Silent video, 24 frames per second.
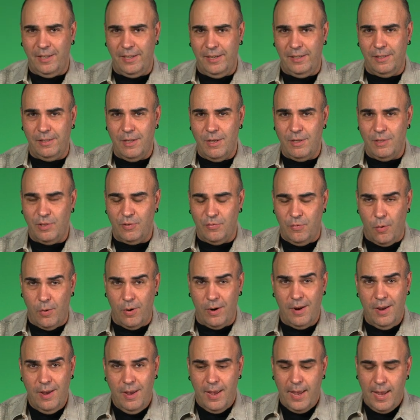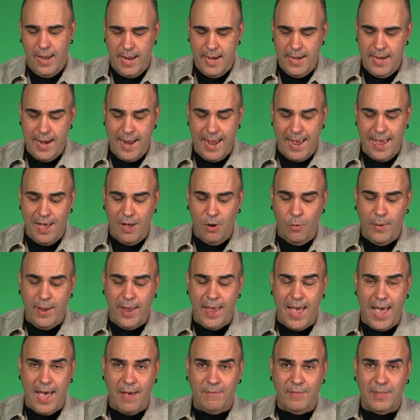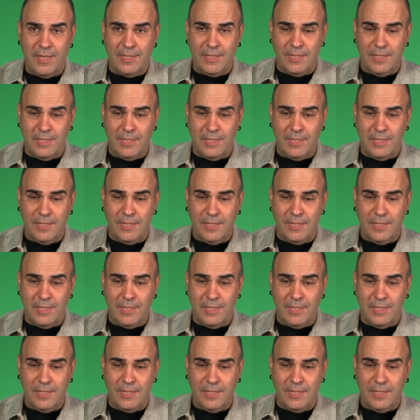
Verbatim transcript: little use for, and now we have the